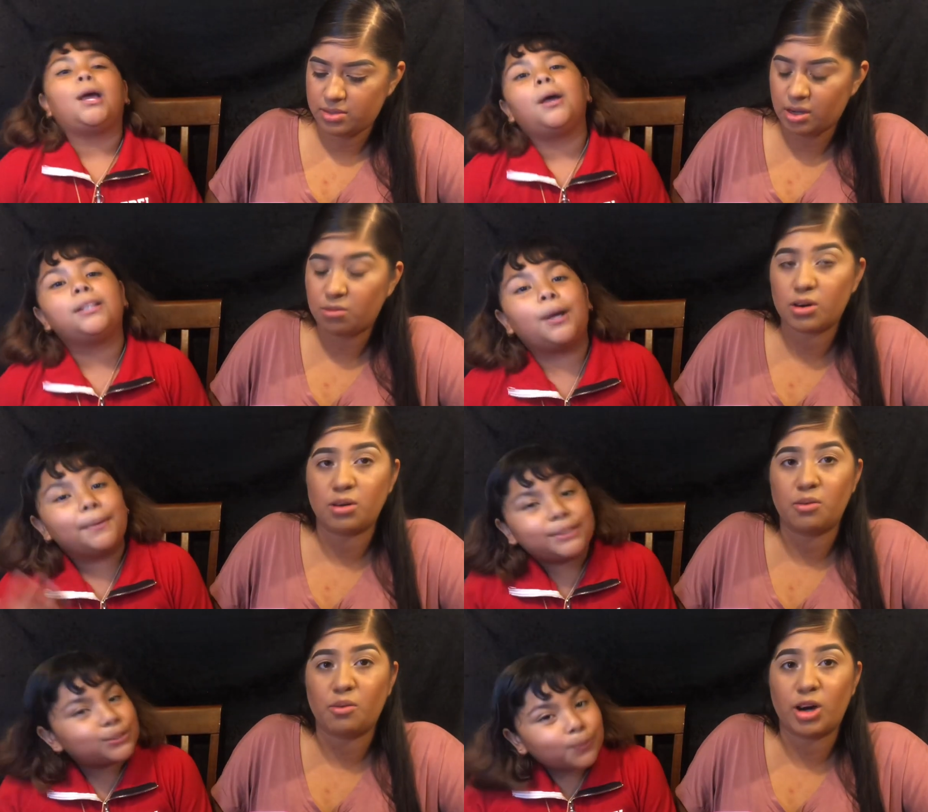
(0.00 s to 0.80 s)
Speaker 1: So
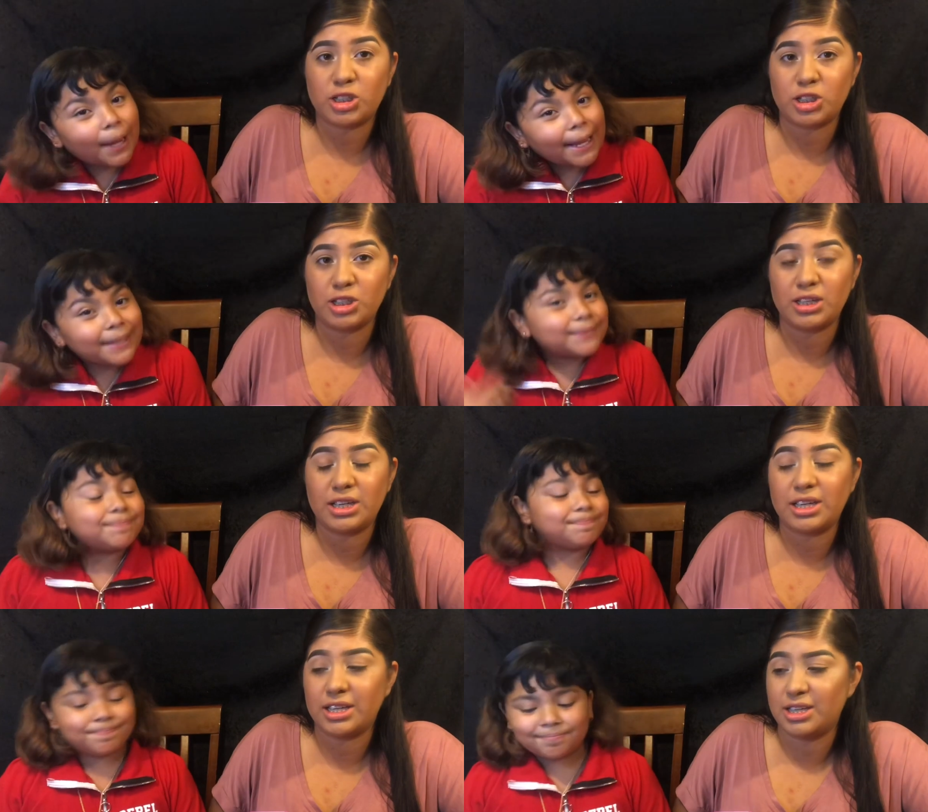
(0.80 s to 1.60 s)
we're
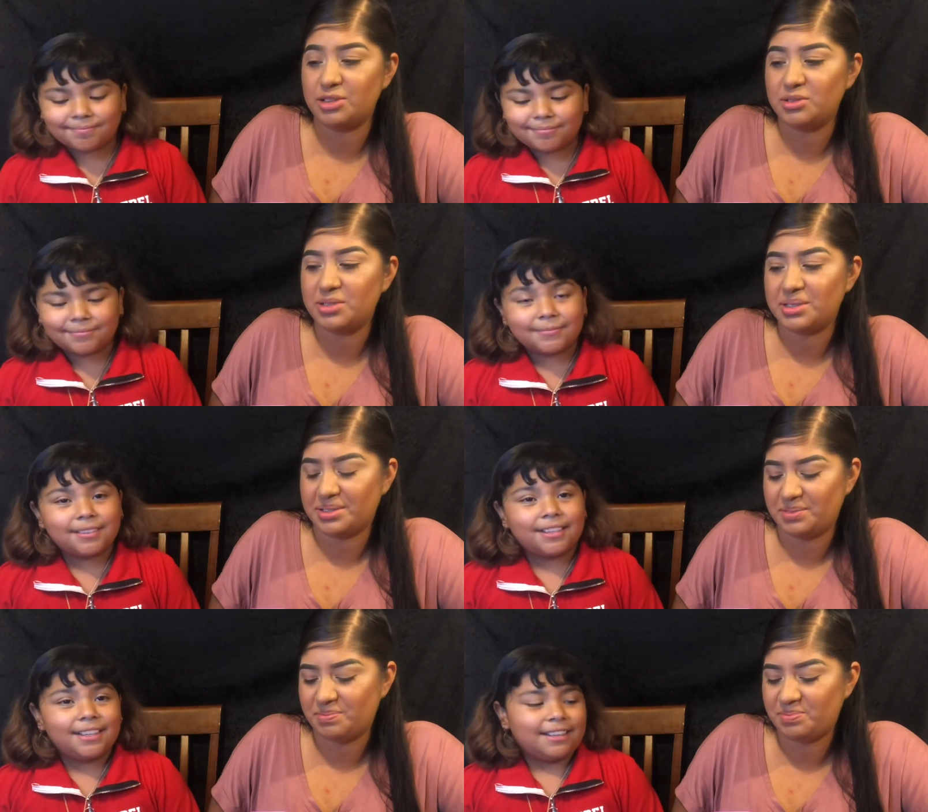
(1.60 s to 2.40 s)
washing wait. clothes.
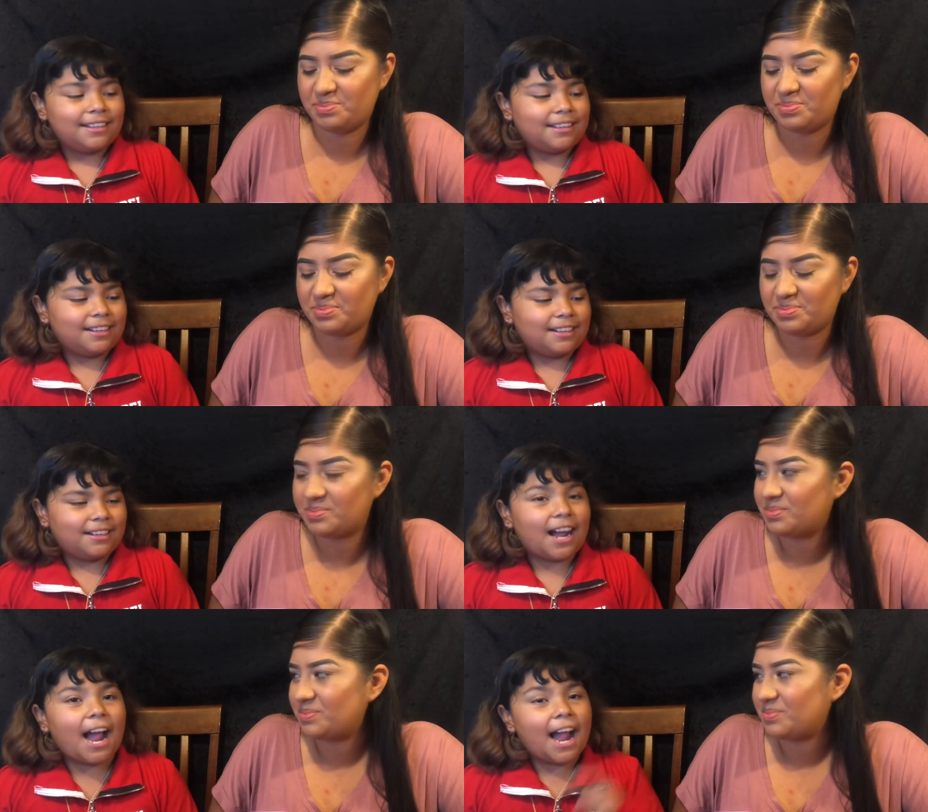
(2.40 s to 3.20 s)

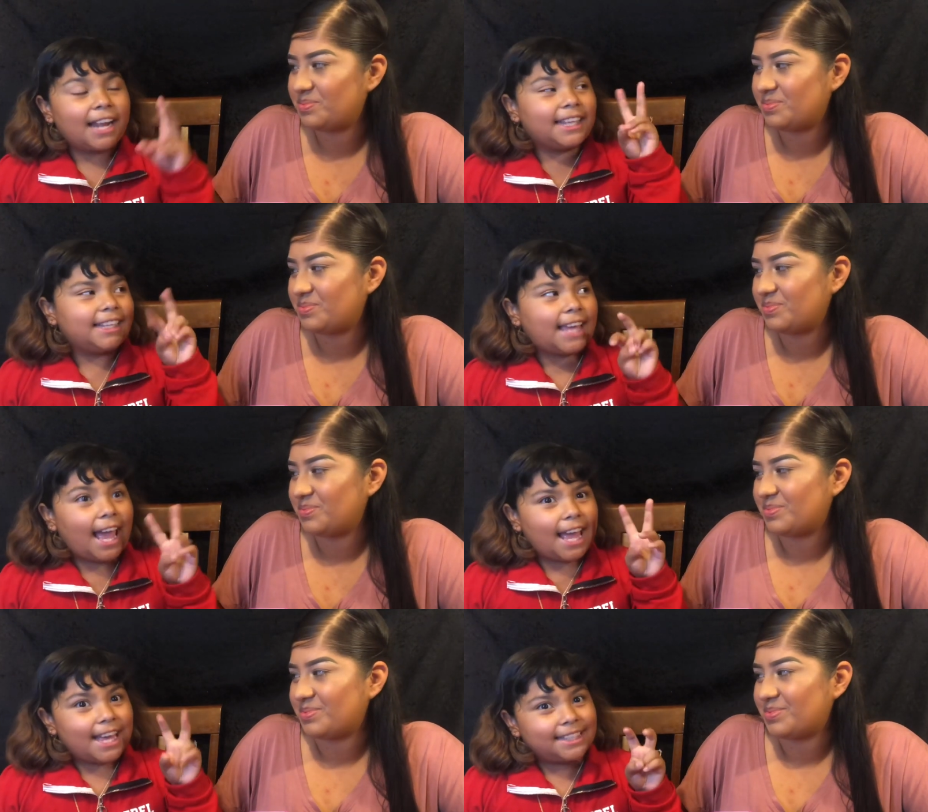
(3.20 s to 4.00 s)
Speaker 2: I
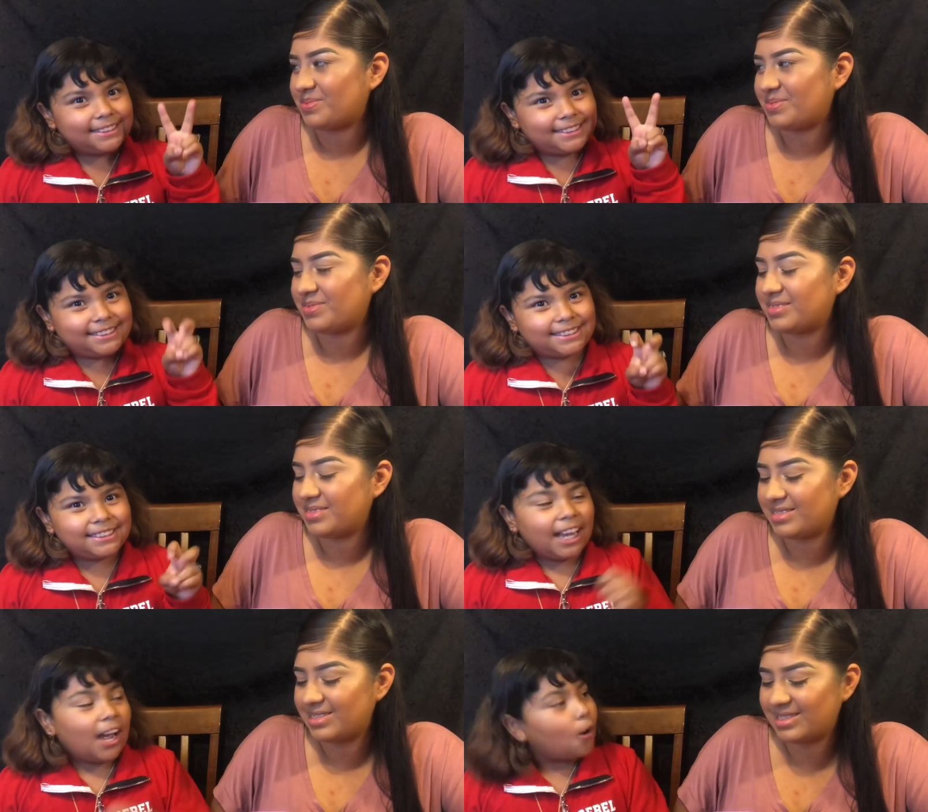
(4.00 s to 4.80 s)
guess.
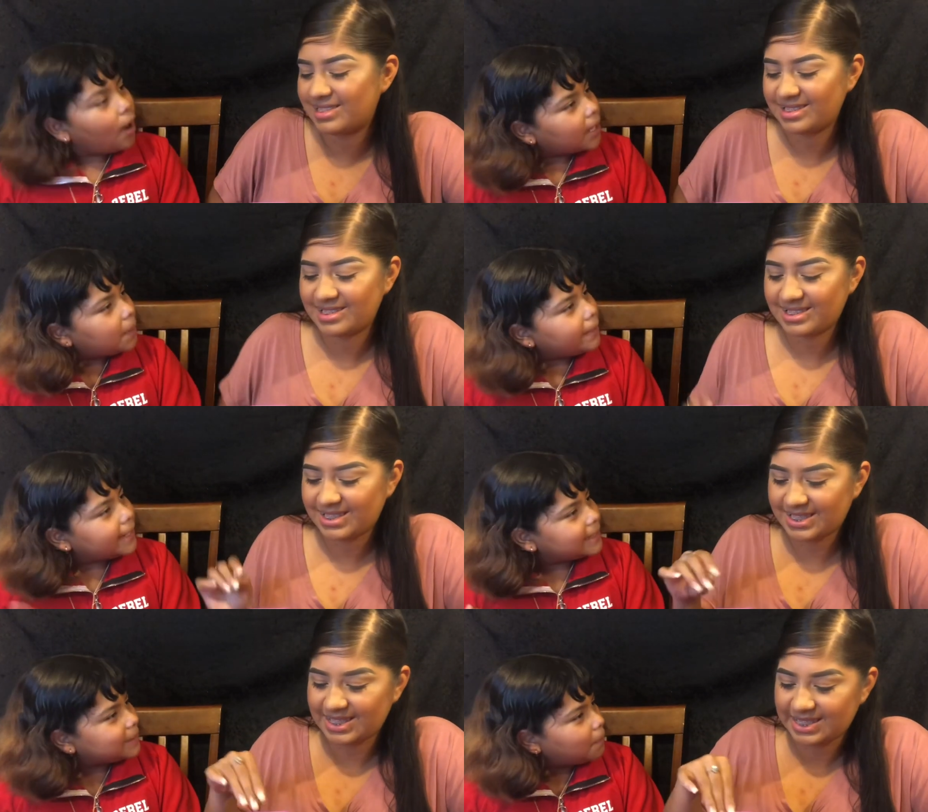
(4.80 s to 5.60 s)
Oh, I could
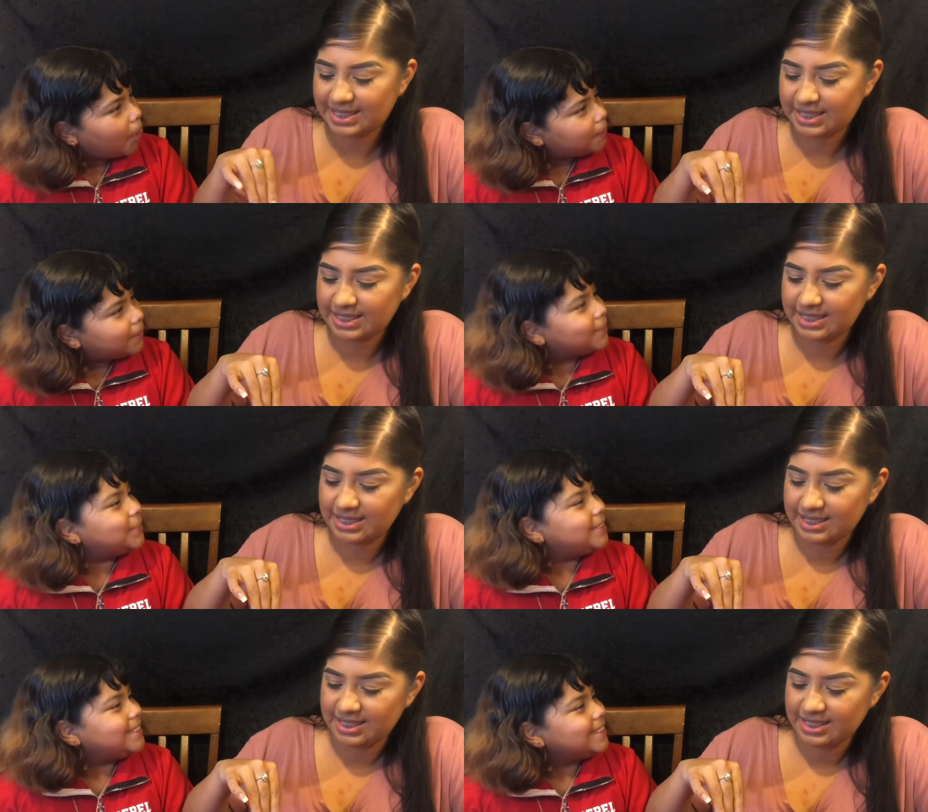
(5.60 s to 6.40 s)
bring in some Barbie
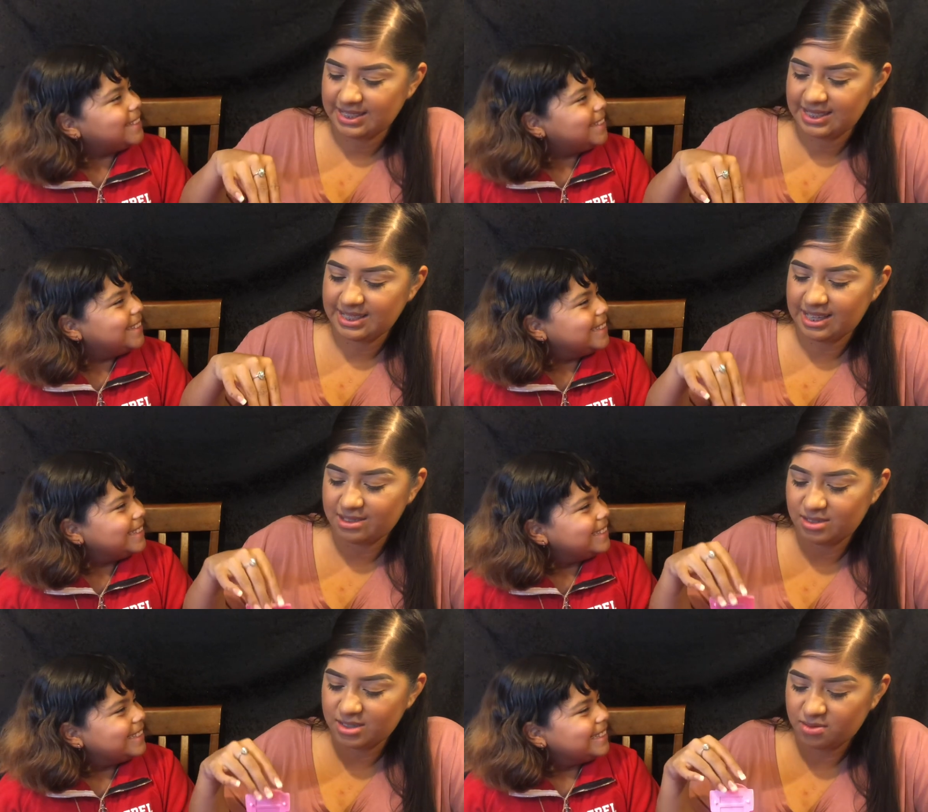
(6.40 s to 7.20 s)
clothes.
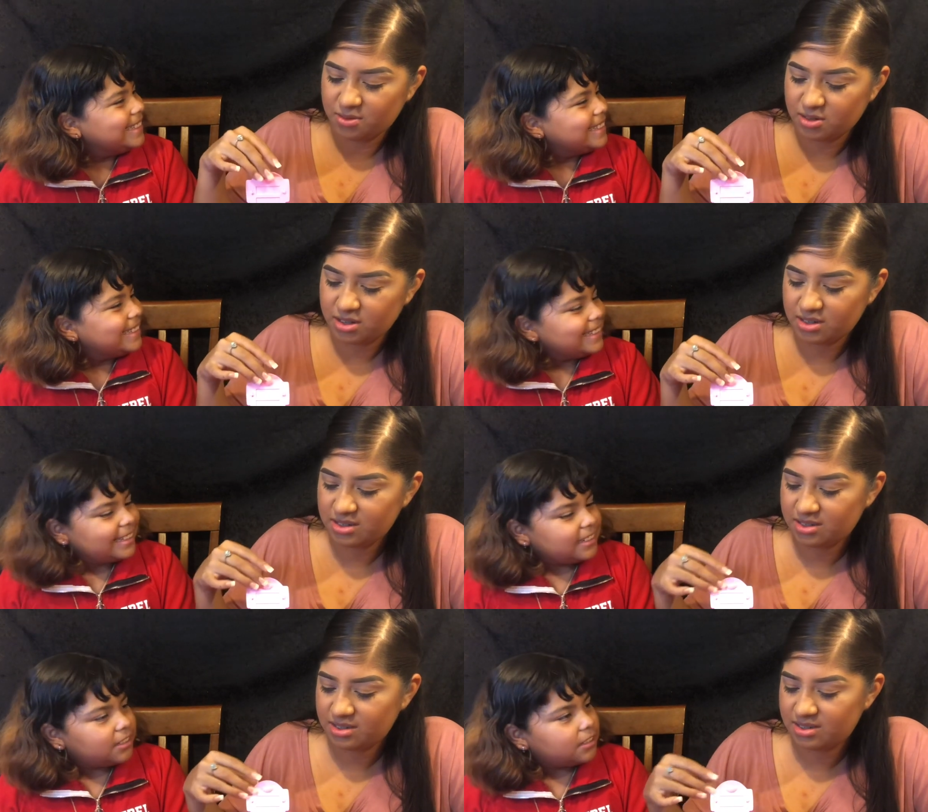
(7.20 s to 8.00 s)
Speaker 1: That's what it's for.
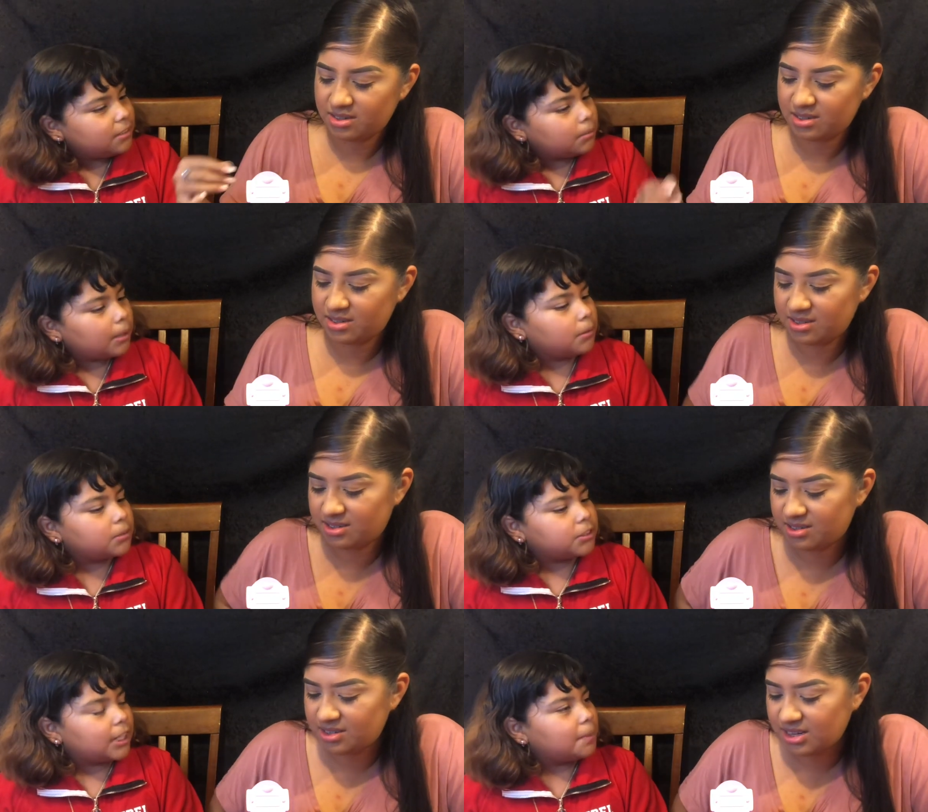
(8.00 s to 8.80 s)
Speaker 2: Wait,
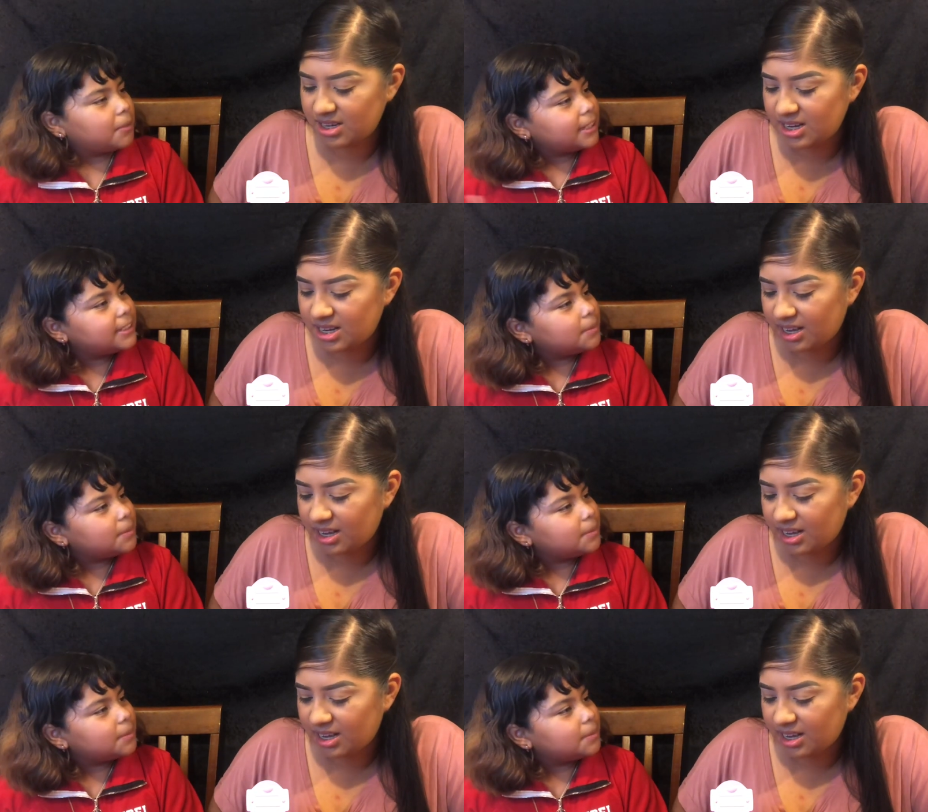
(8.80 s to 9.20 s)
should I bring it